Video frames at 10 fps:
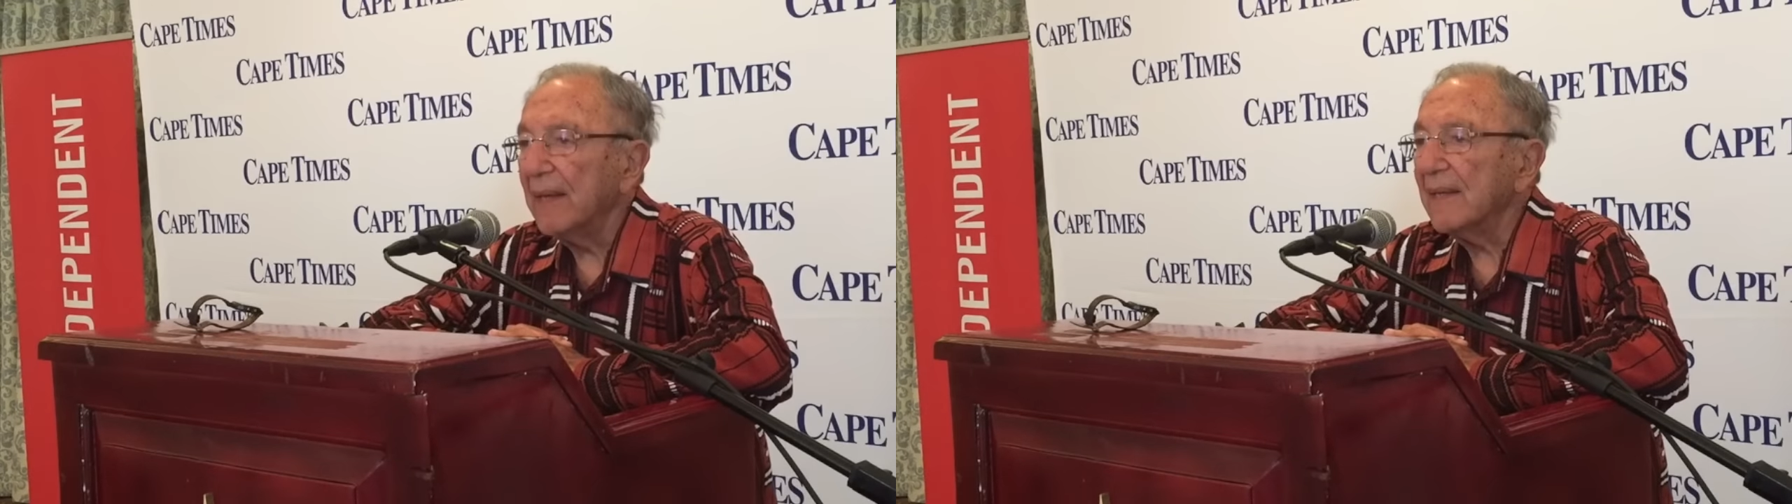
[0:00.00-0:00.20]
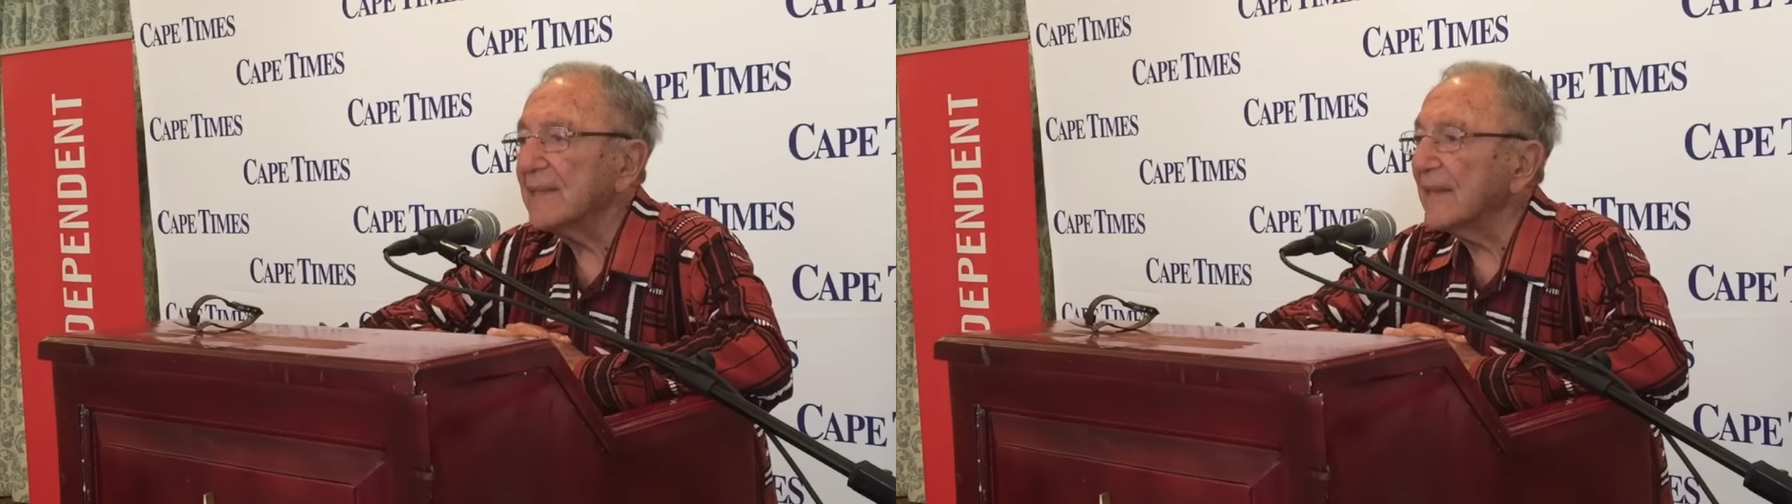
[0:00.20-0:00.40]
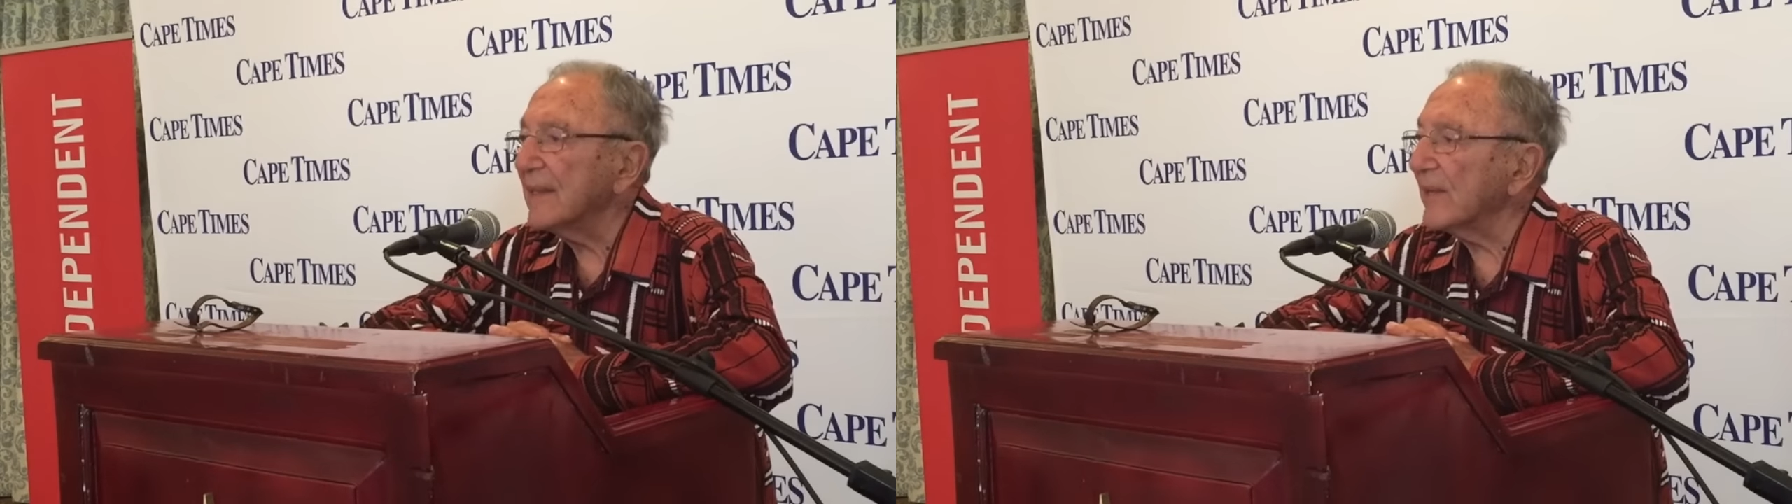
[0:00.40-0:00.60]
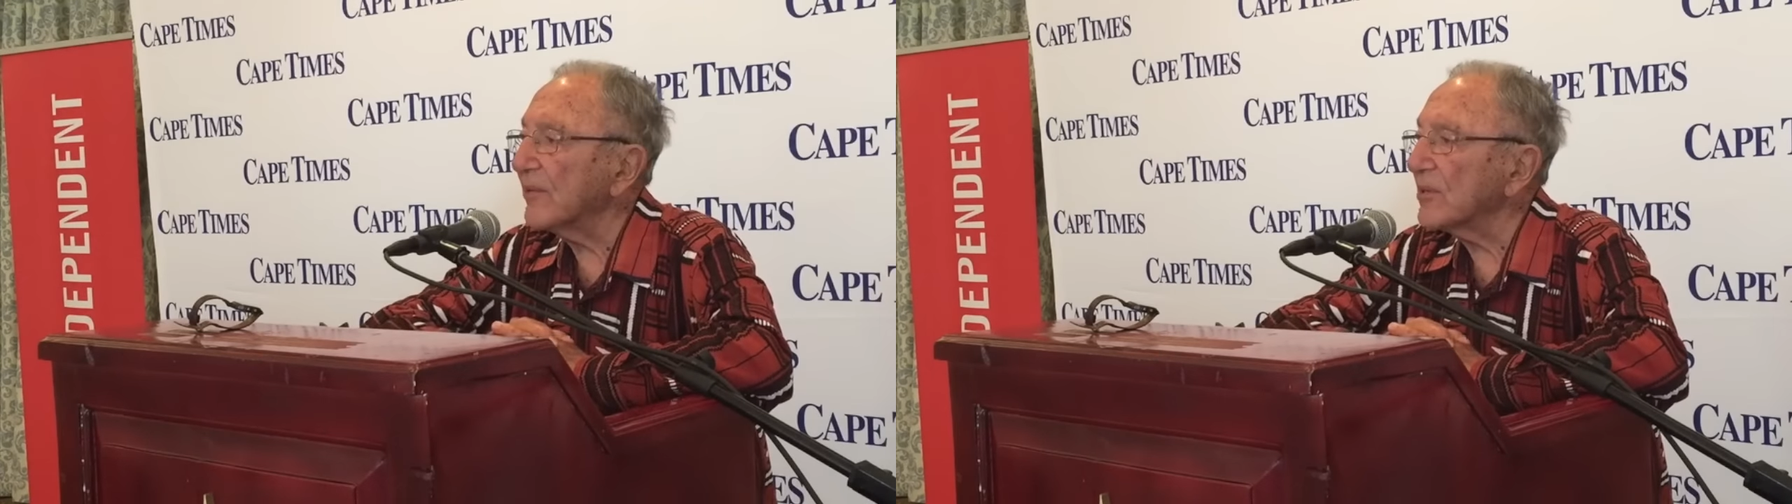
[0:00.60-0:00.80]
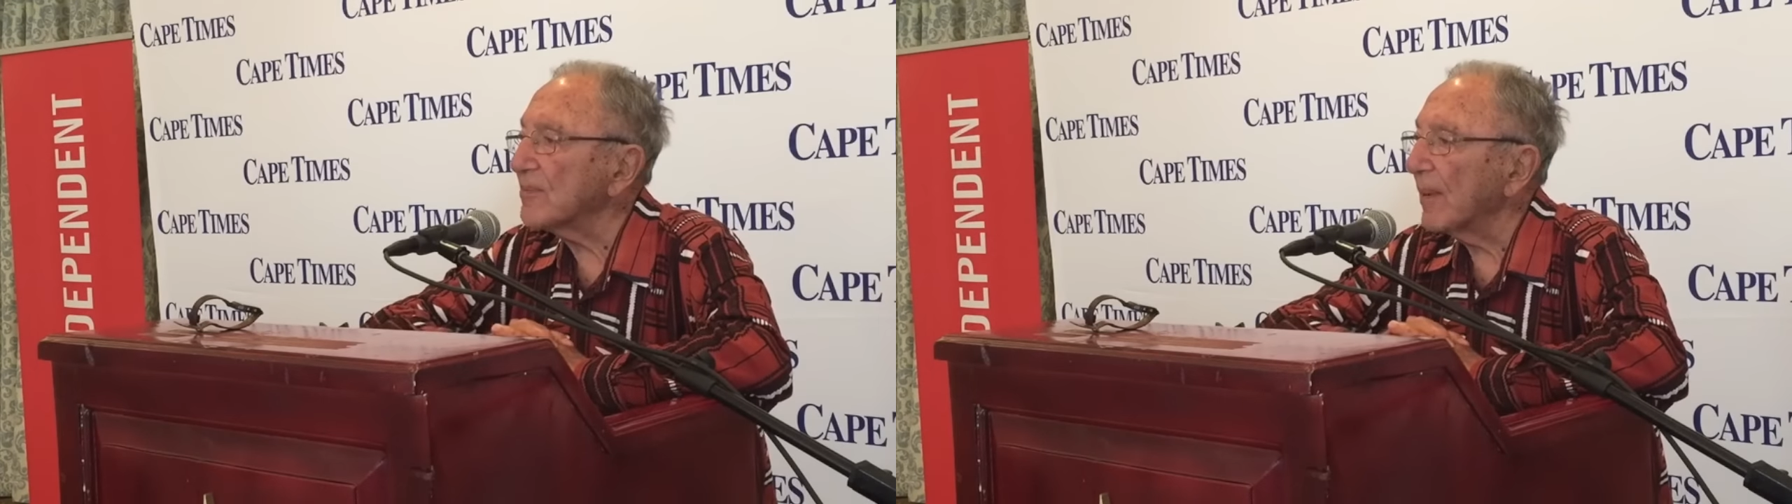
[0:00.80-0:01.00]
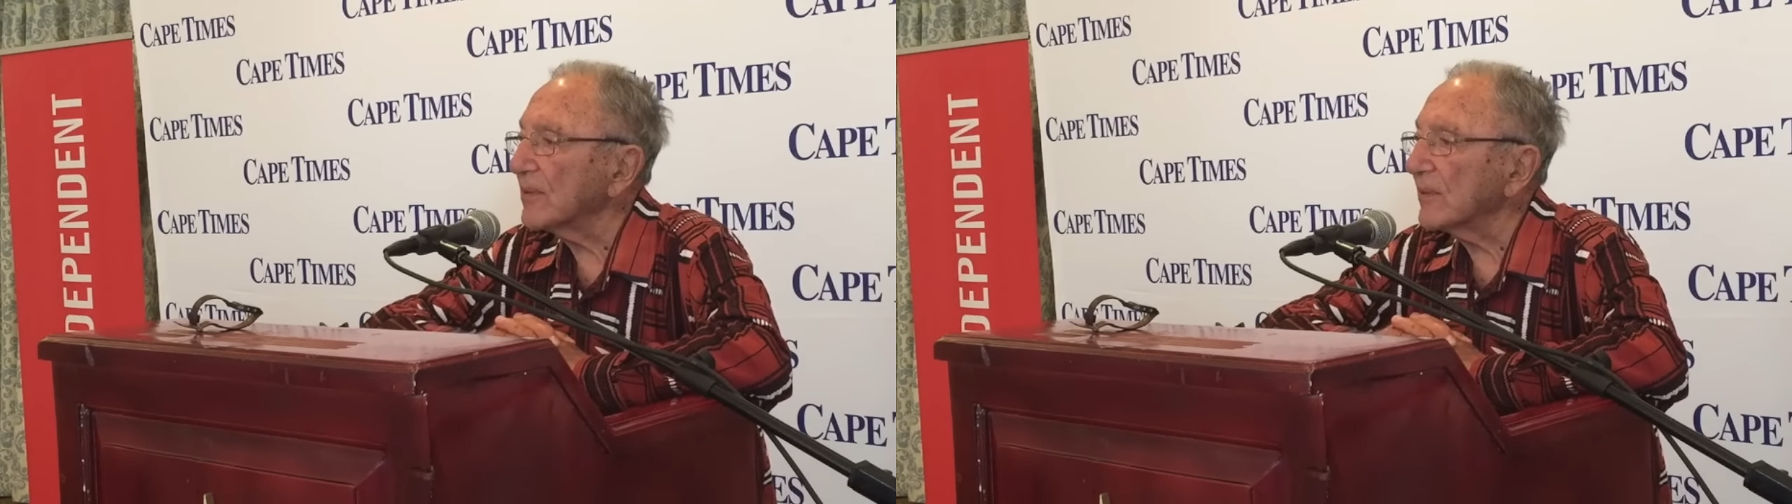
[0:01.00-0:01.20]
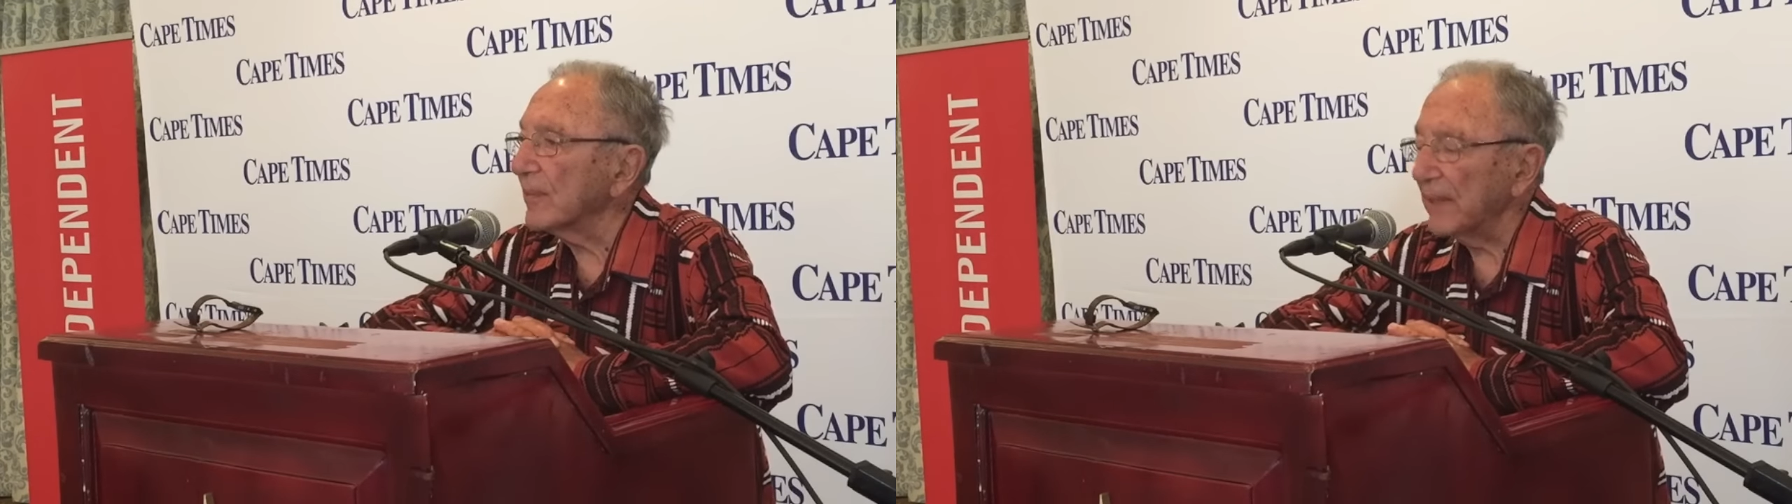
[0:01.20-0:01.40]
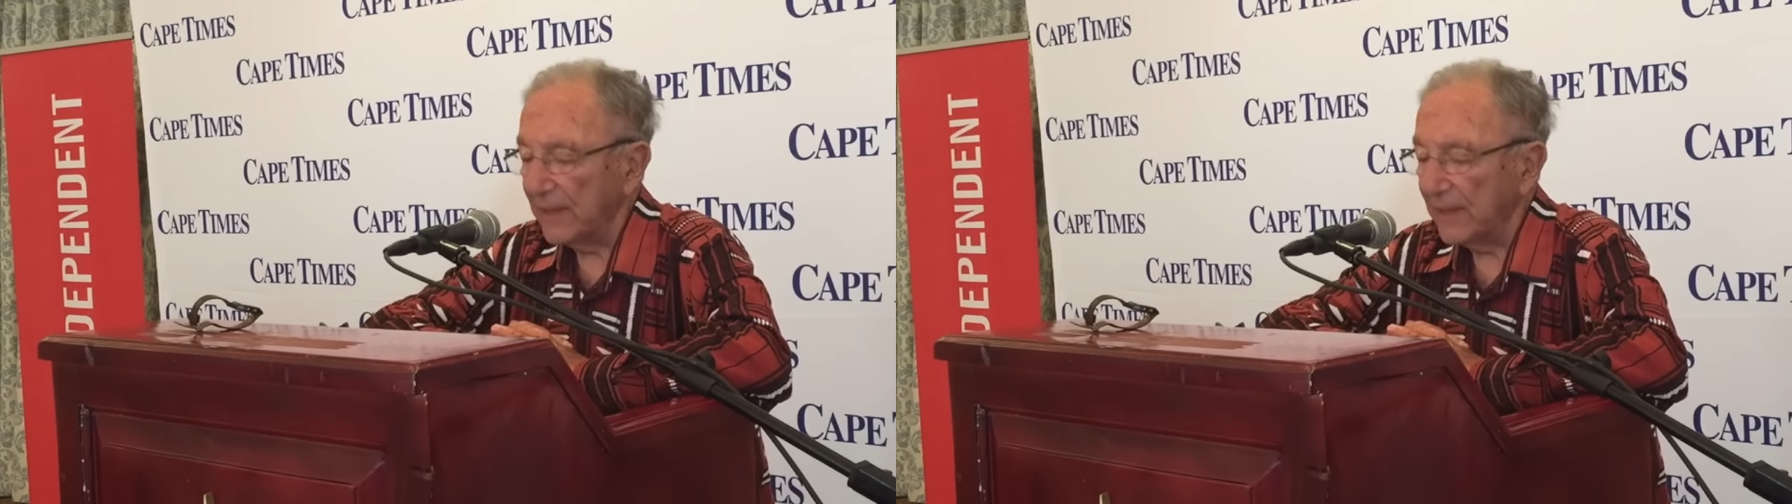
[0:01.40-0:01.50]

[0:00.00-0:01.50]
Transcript: Is it irresponsible